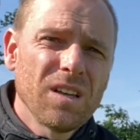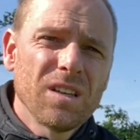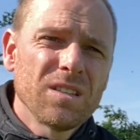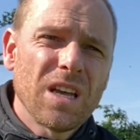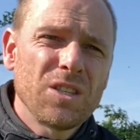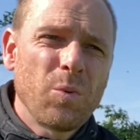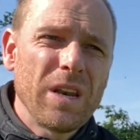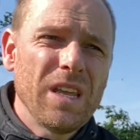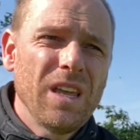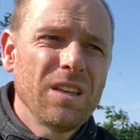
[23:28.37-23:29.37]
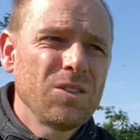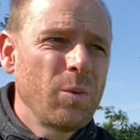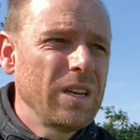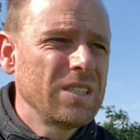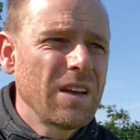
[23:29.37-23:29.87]
say,
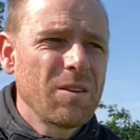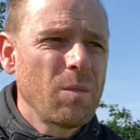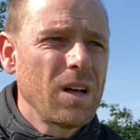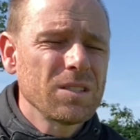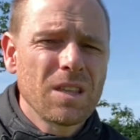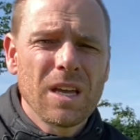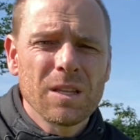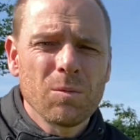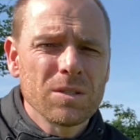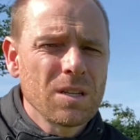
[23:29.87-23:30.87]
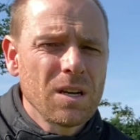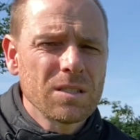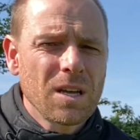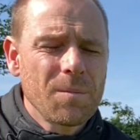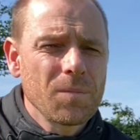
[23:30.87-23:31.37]
27 miles, I think it was the
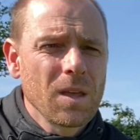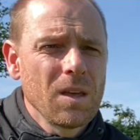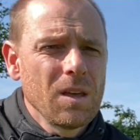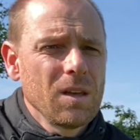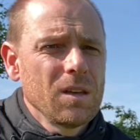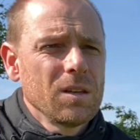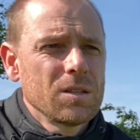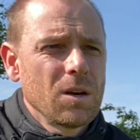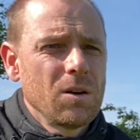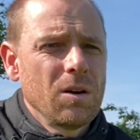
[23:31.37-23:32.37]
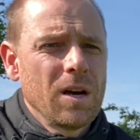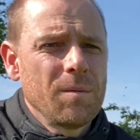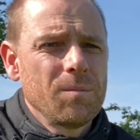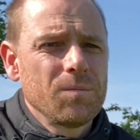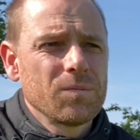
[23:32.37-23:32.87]
last time. So